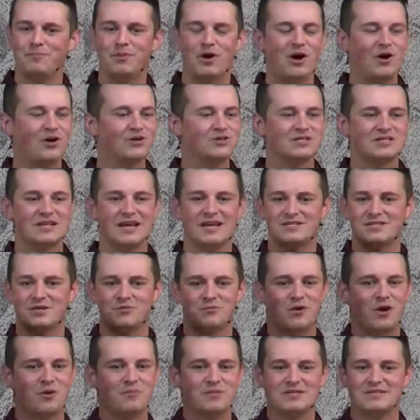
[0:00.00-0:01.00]
Paul says
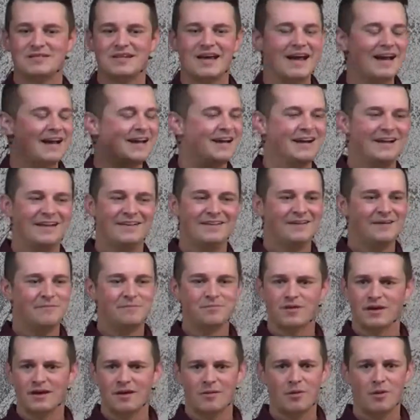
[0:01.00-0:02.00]
in Romans eight,
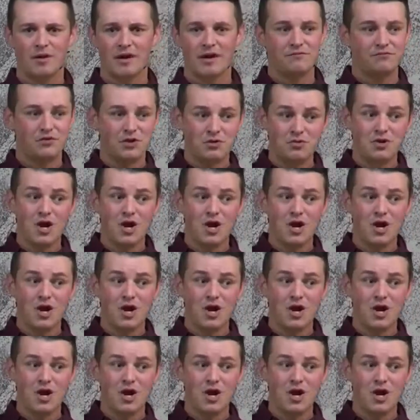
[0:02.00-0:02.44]
if you